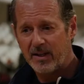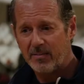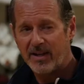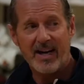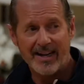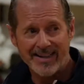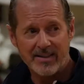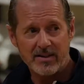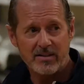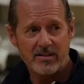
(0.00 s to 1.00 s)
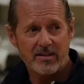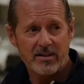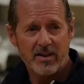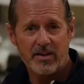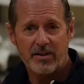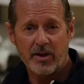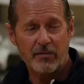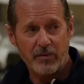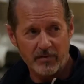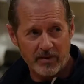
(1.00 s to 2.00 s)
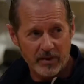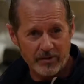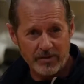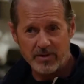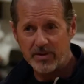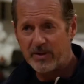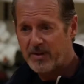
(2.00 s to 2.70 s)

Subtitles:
kind, thoughtful of others,